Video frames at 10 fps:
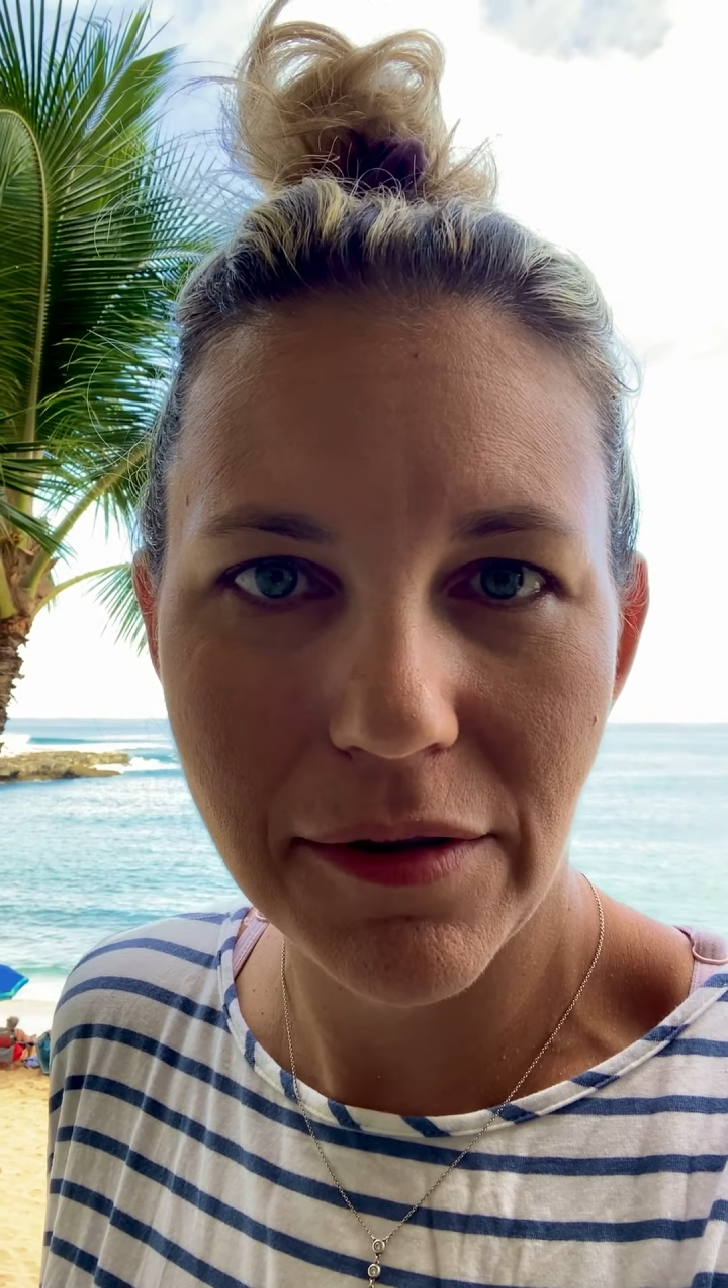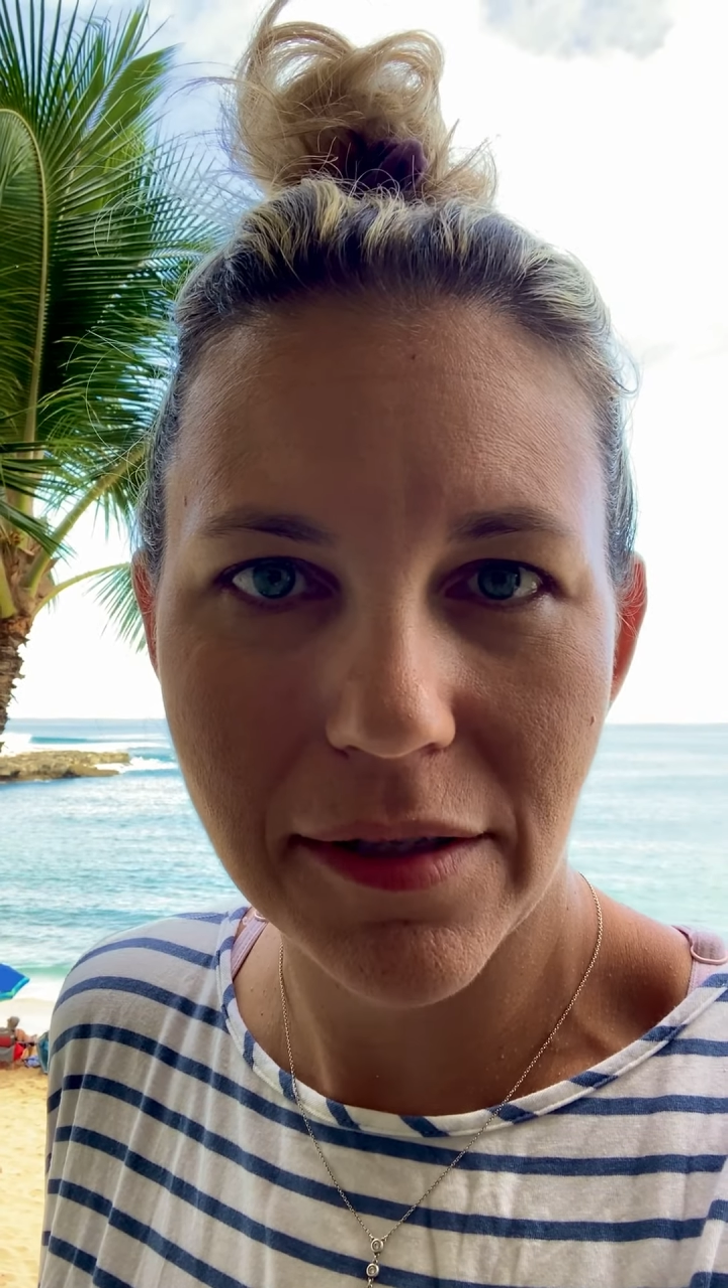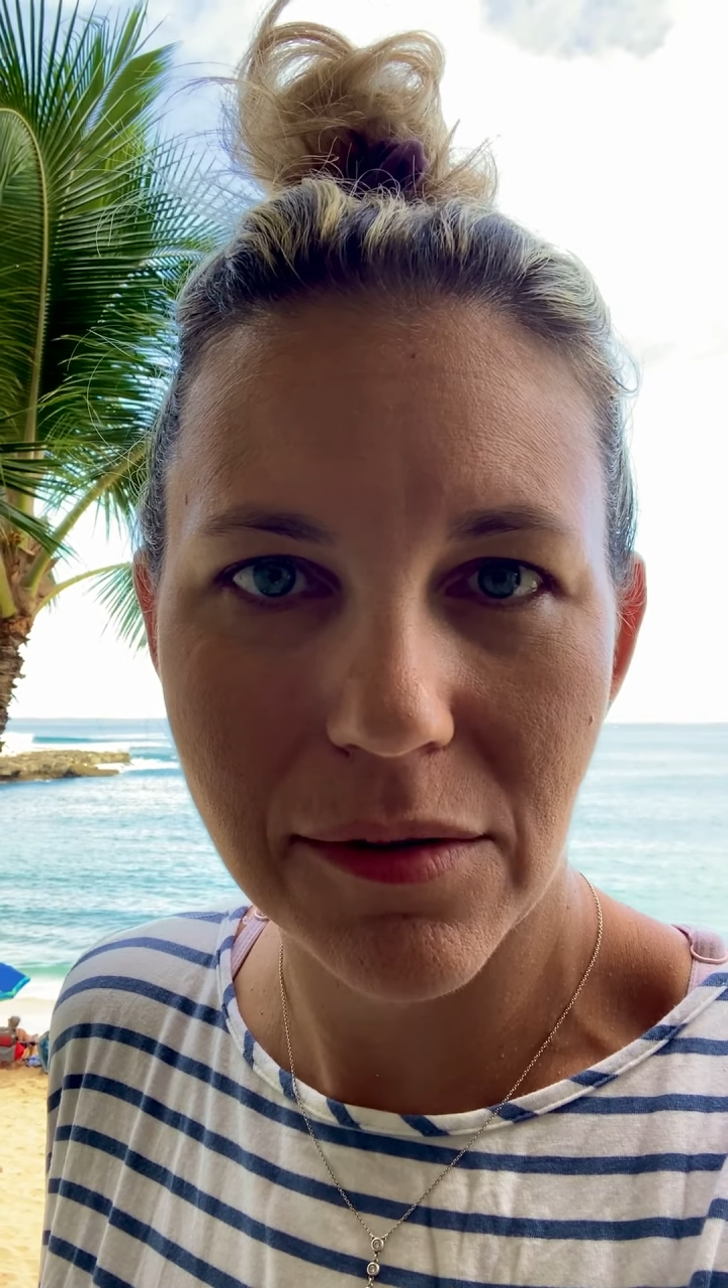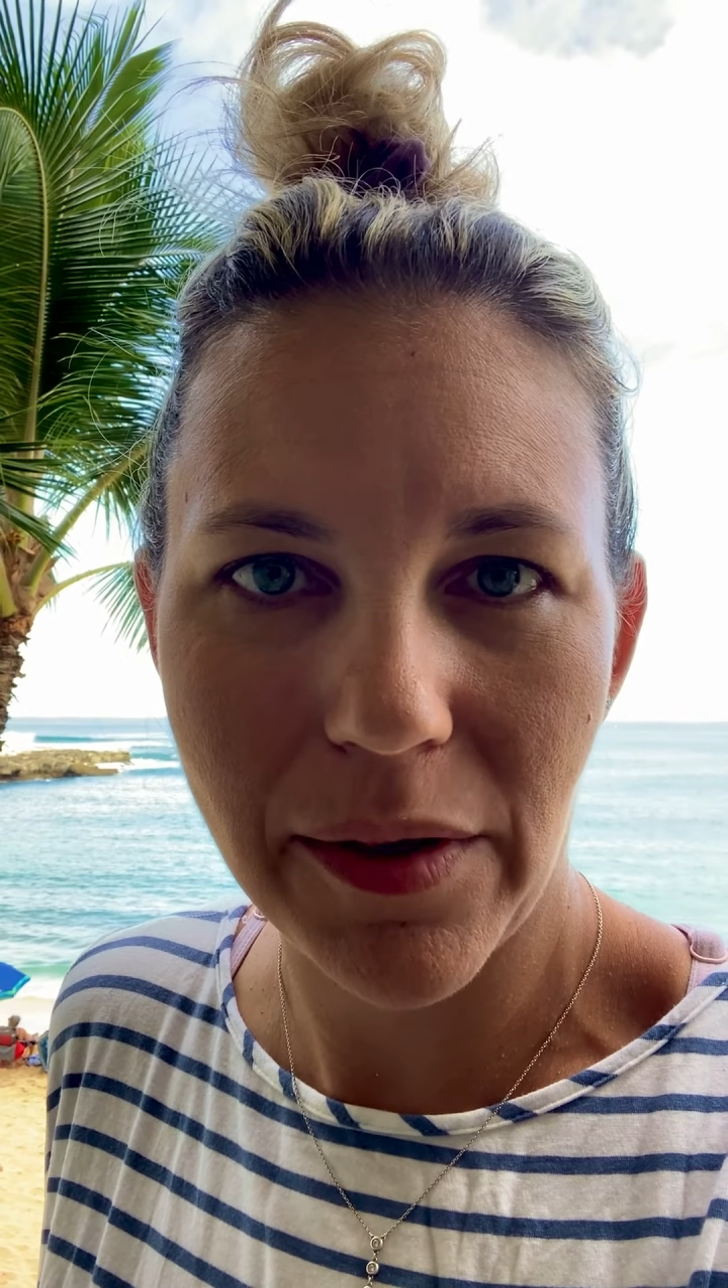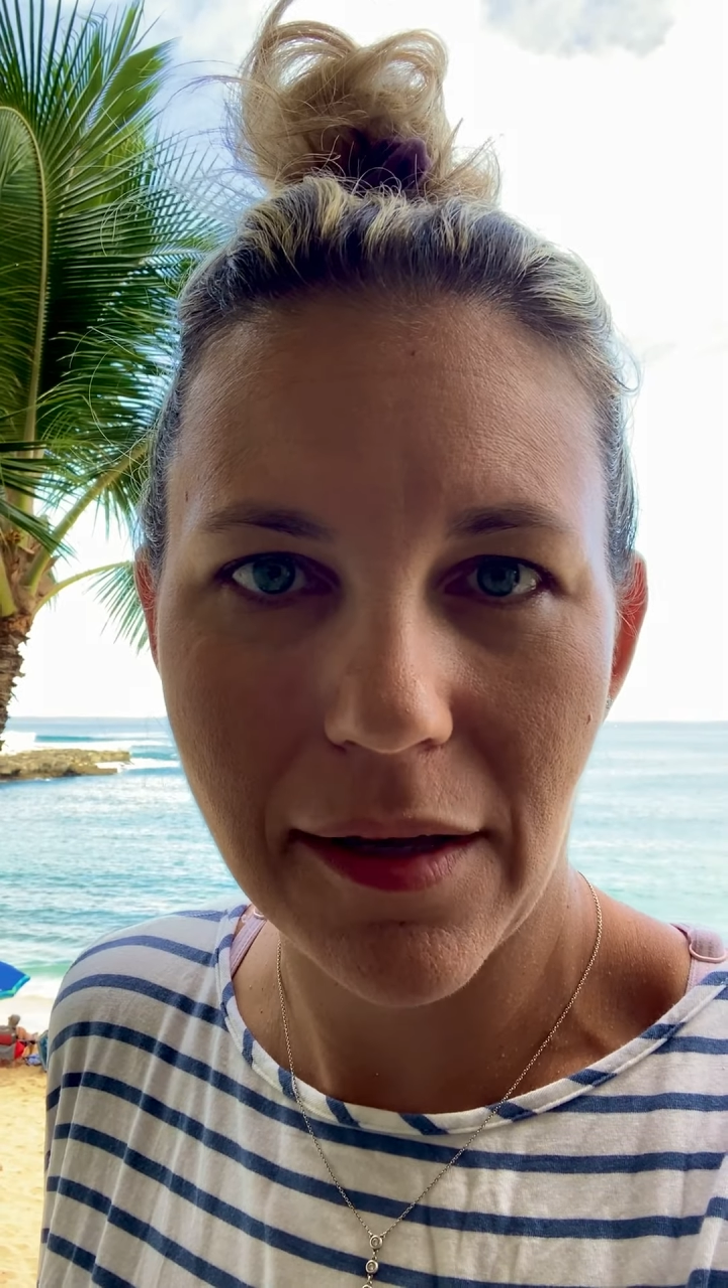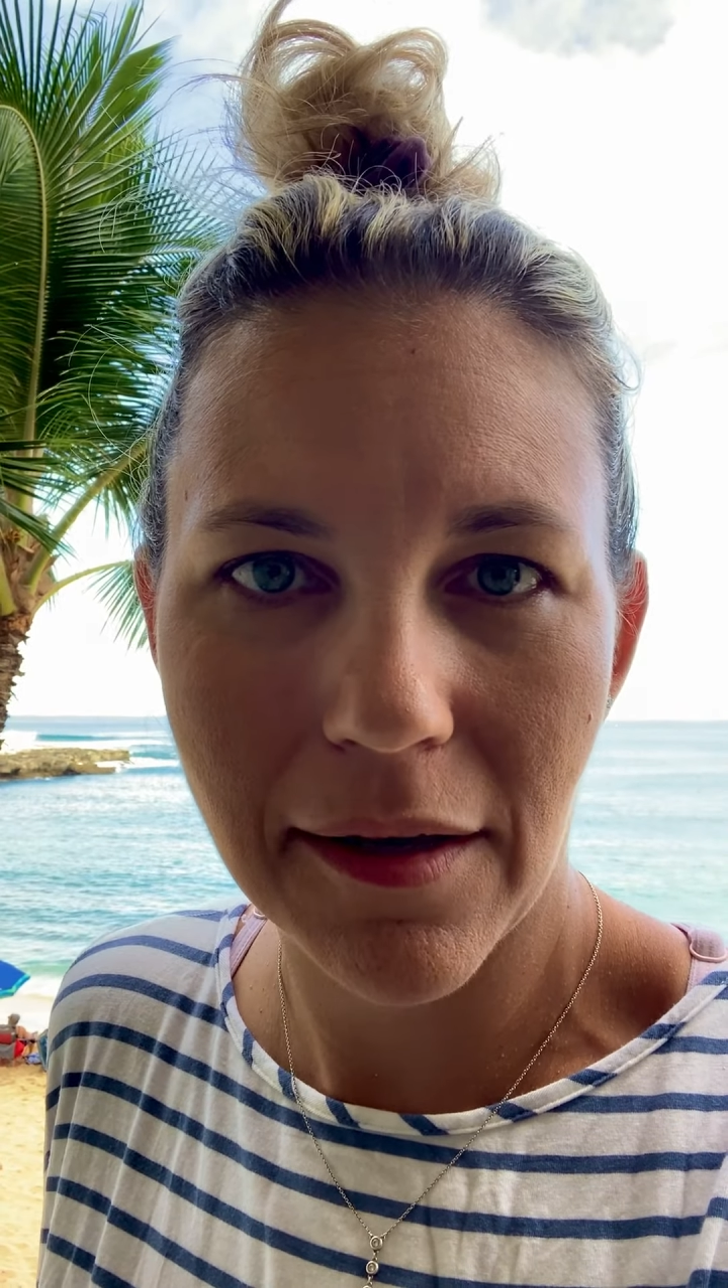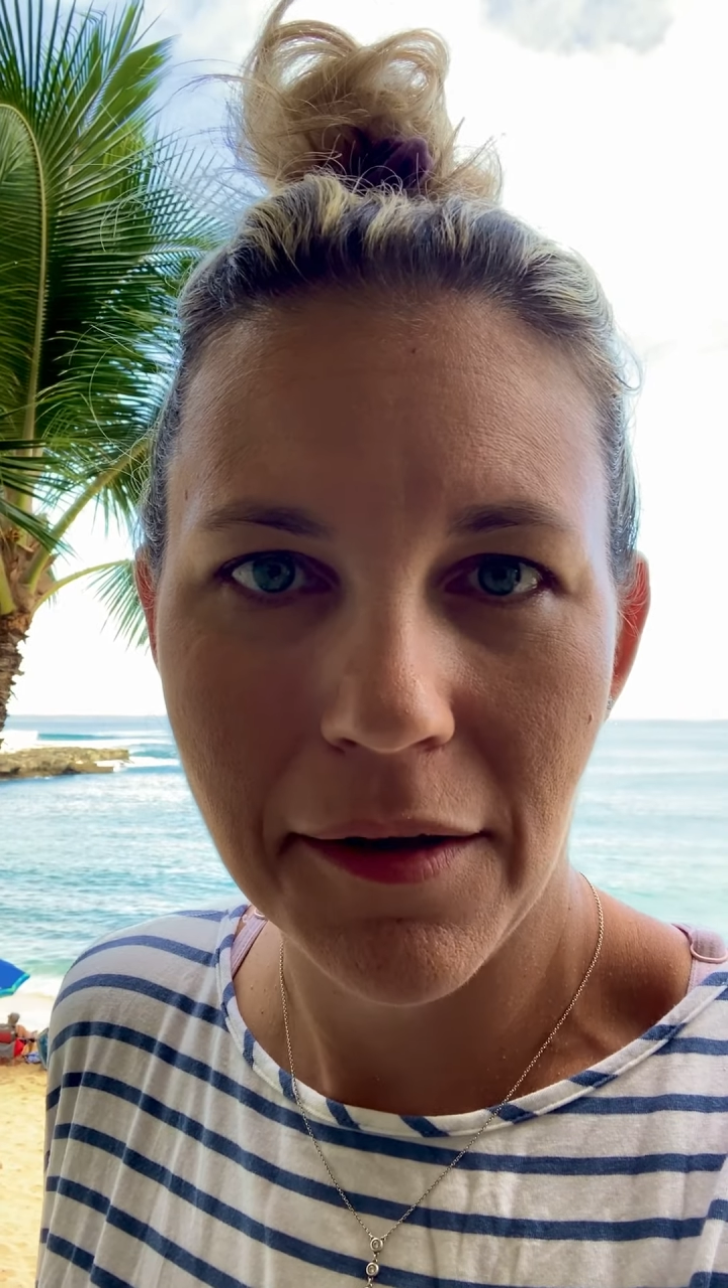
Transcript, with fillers: this week.